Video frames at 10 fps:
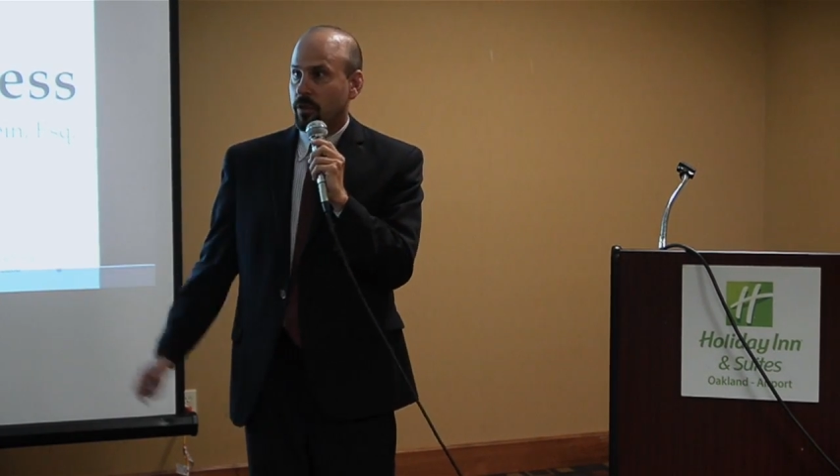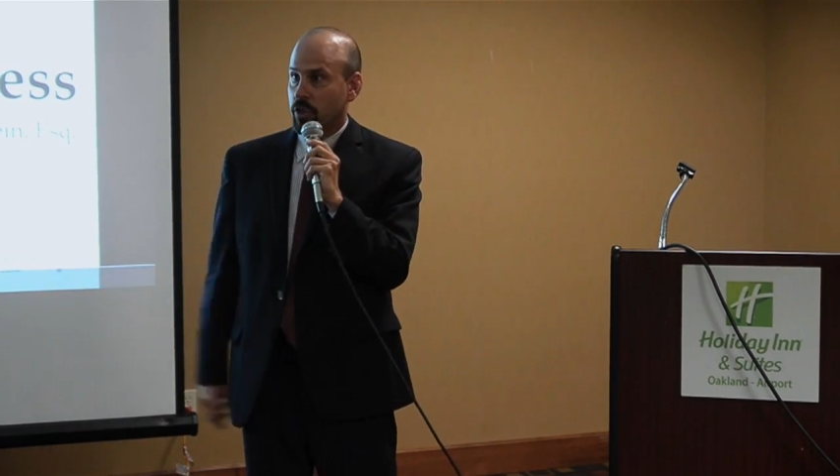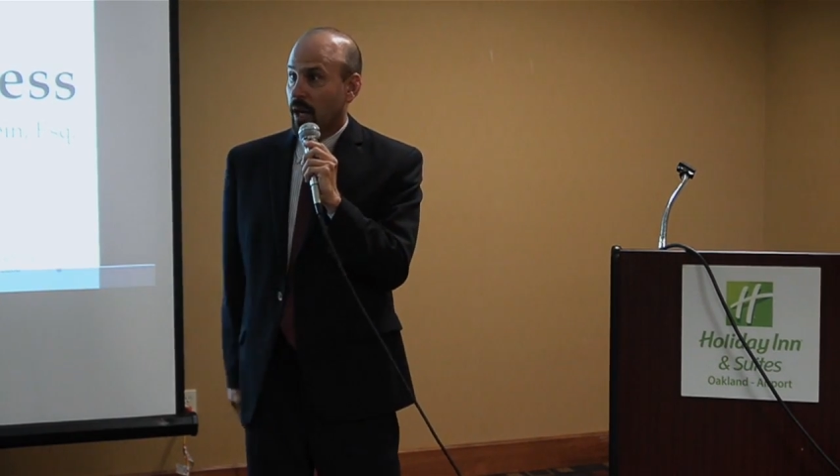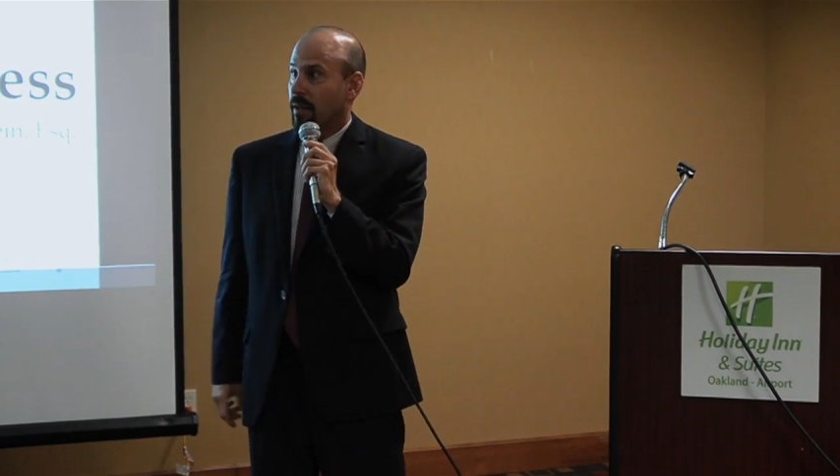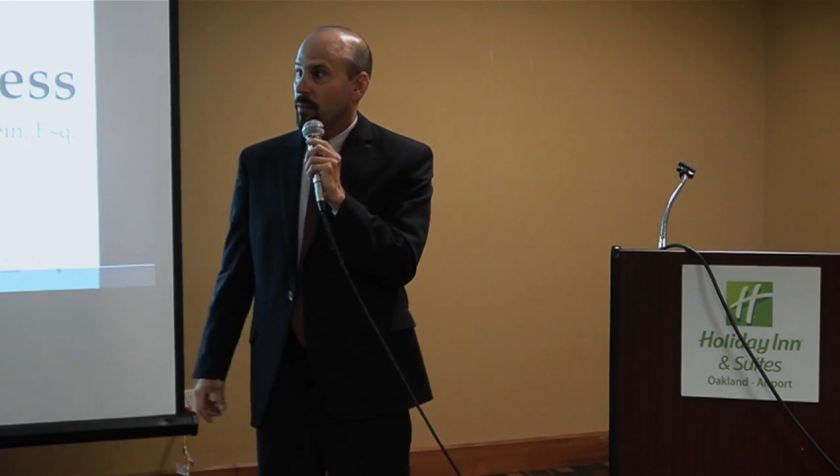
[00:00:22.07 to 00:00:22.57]

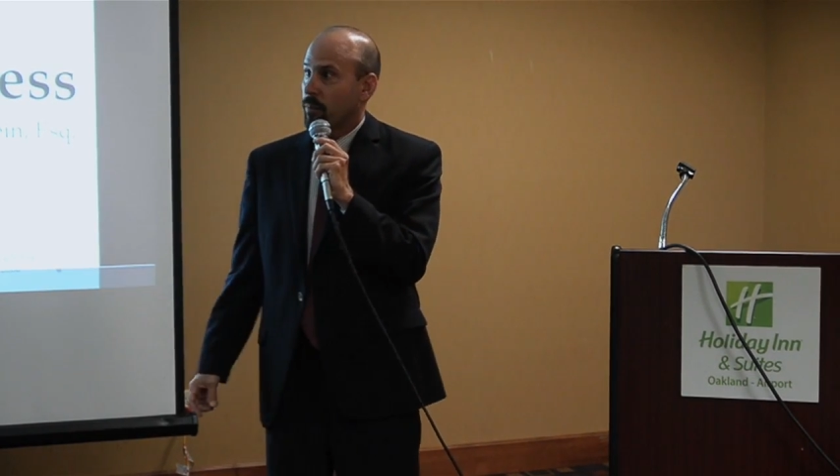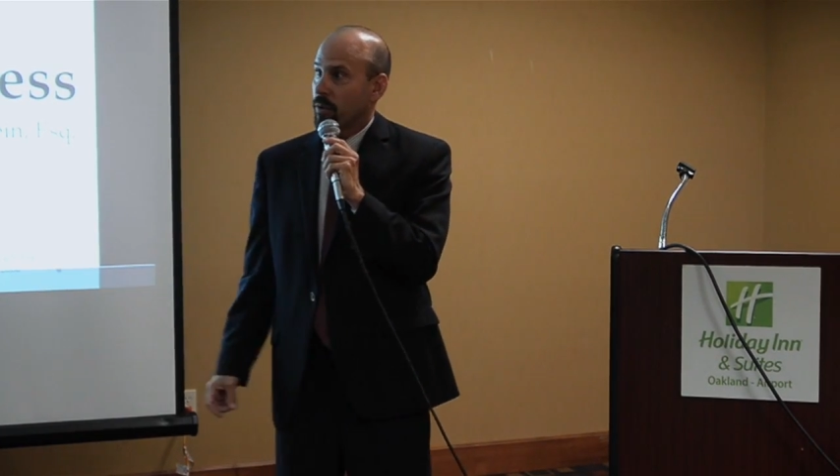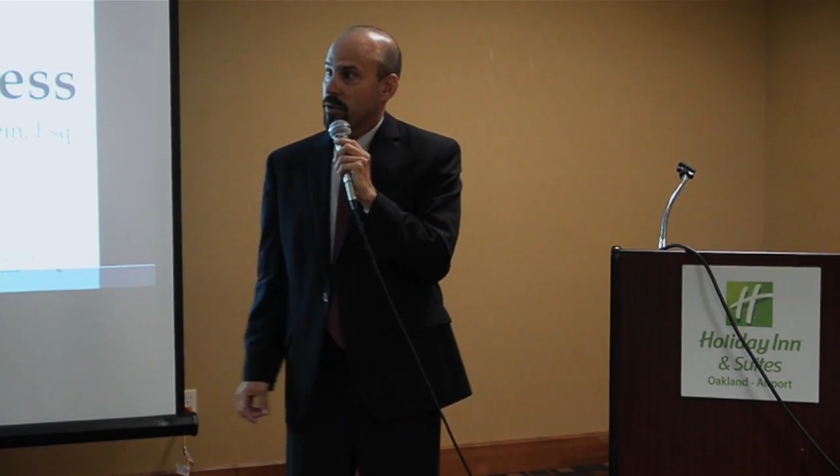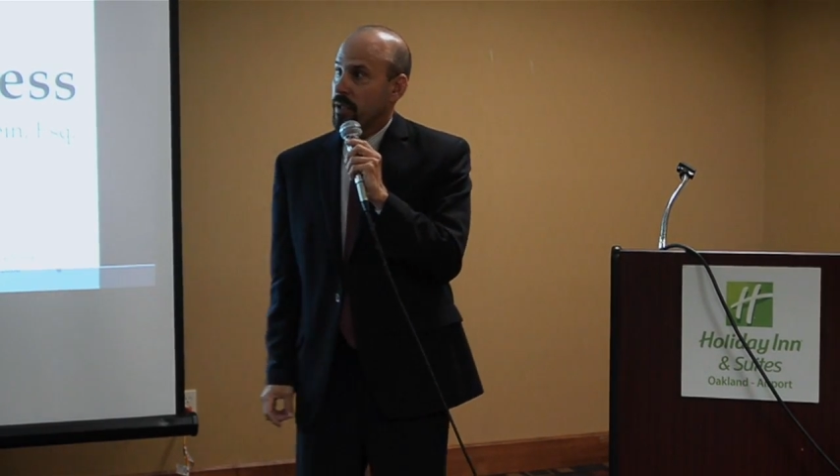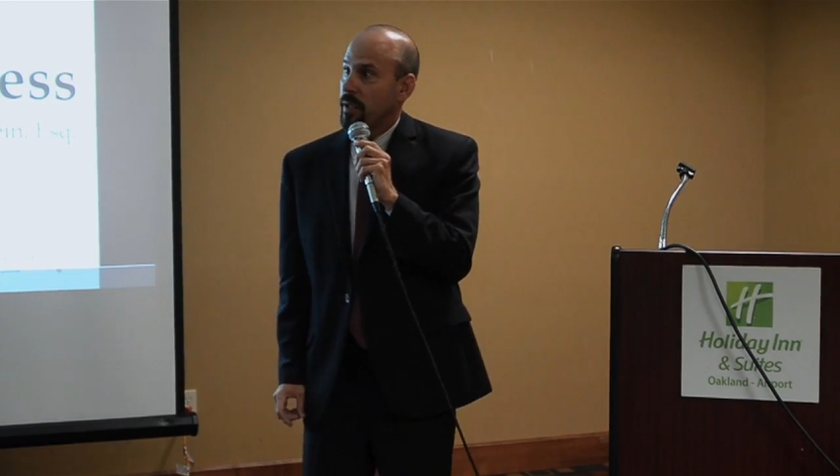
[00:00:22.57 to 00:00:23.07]
Jonathan
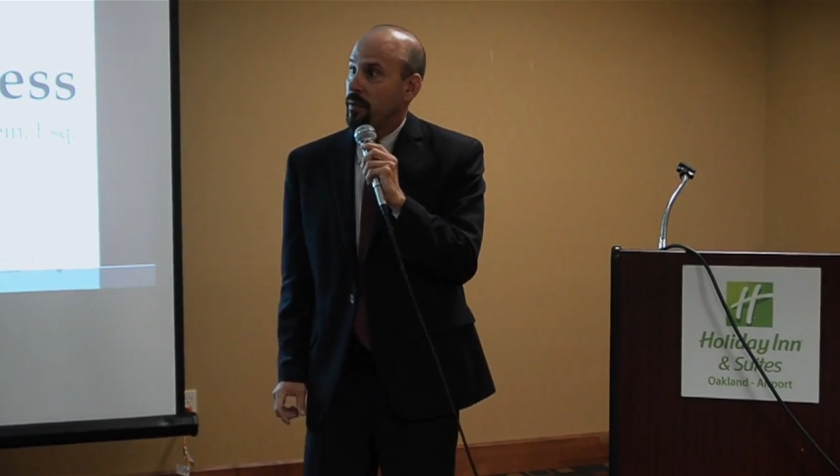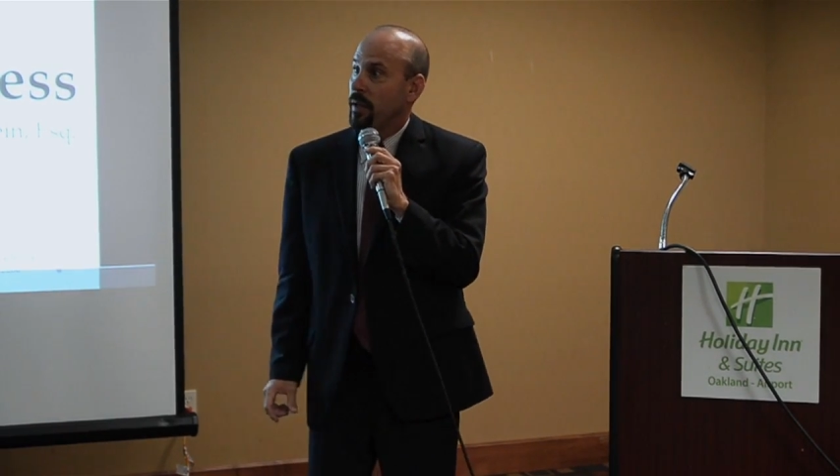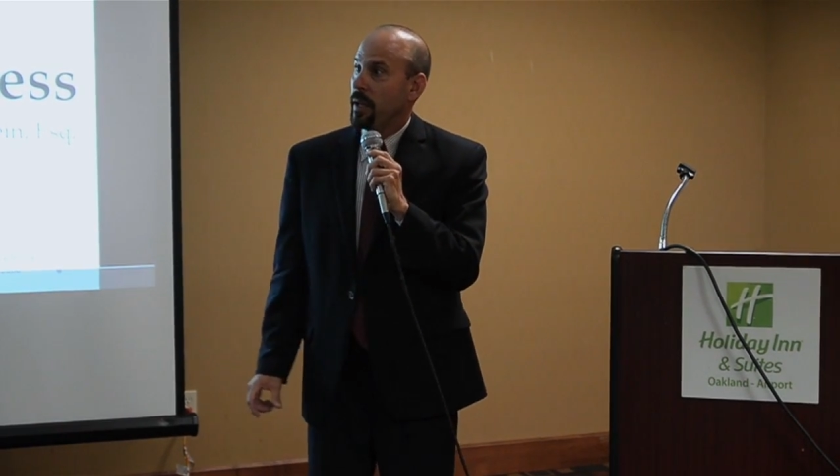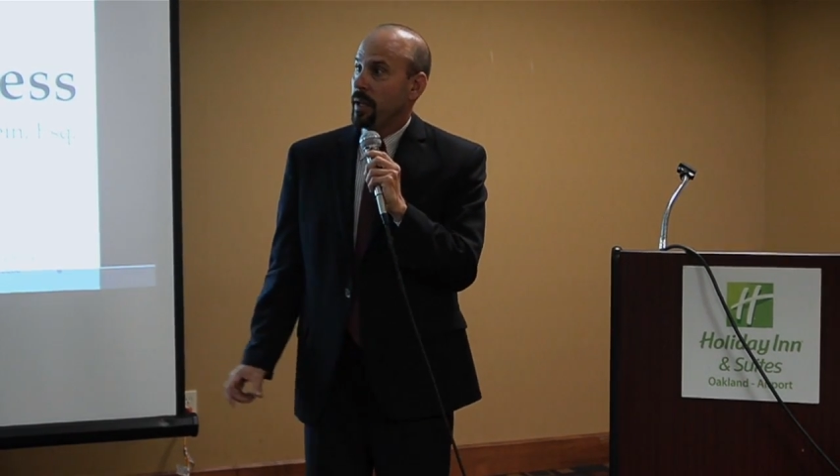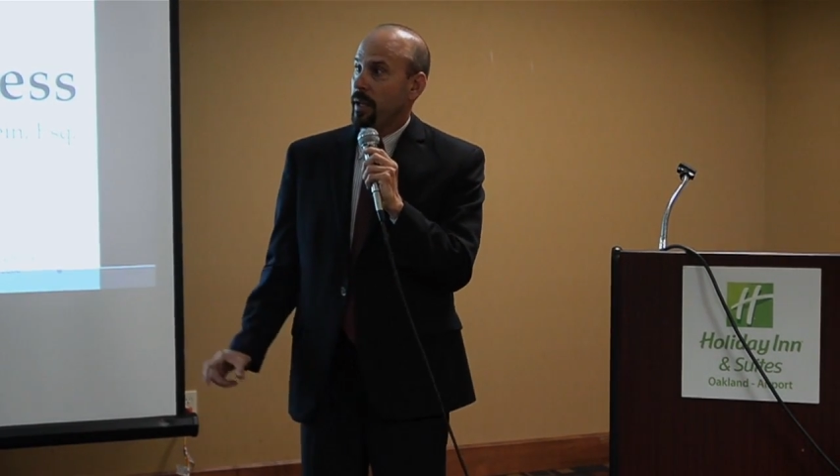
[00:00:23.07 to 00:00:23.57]
Bornstein,
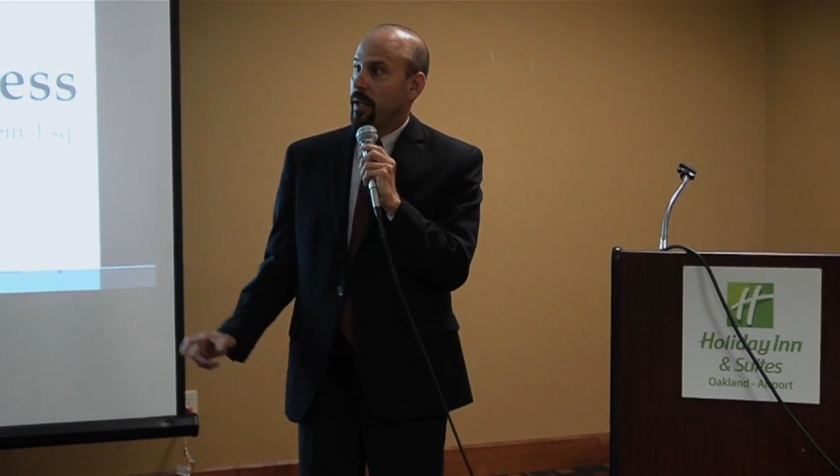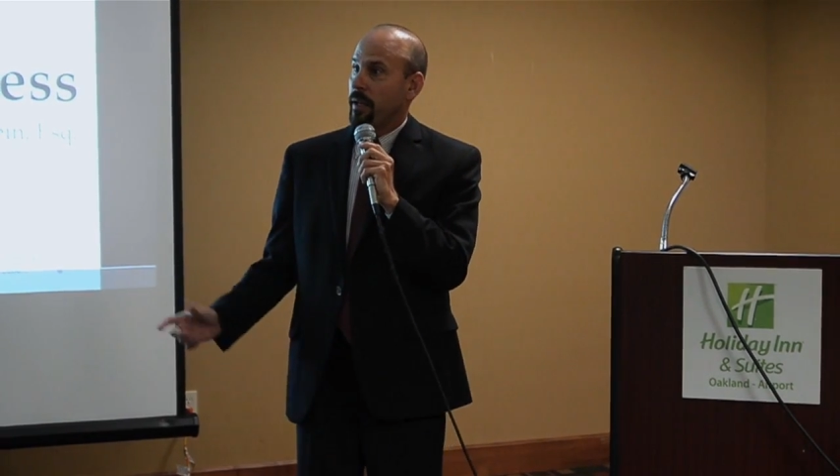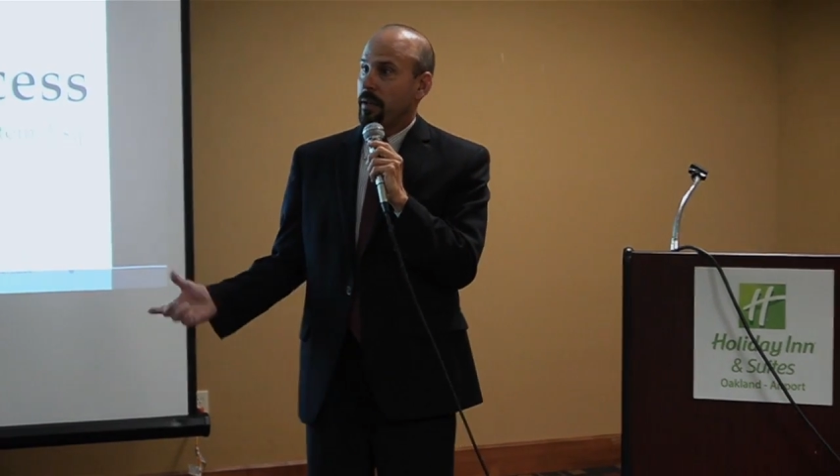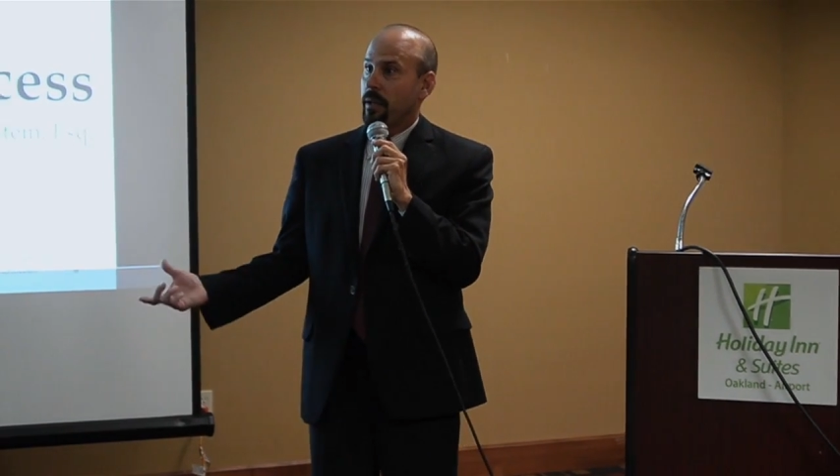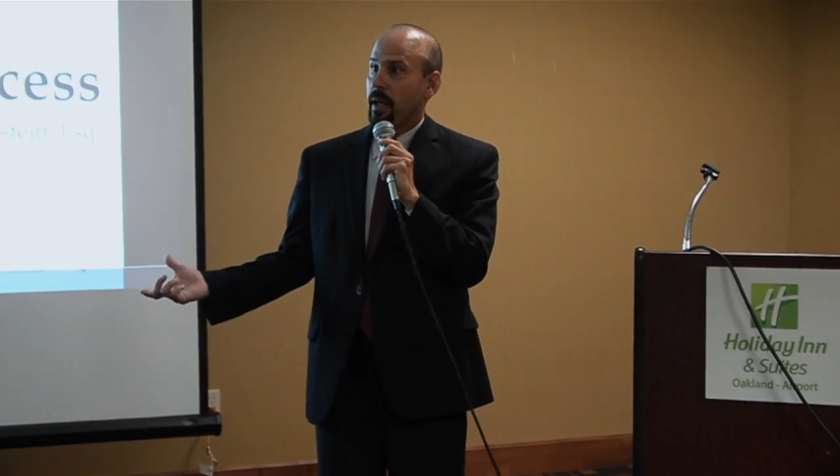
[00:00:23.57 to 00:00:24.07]

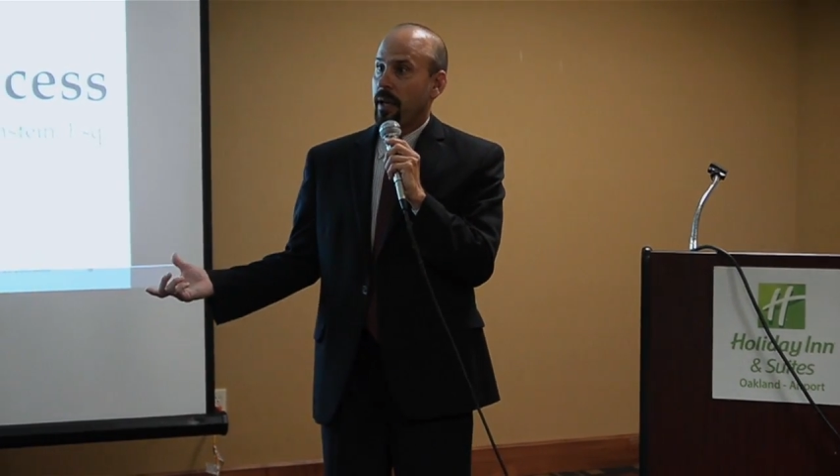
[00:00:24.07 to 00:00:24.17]
in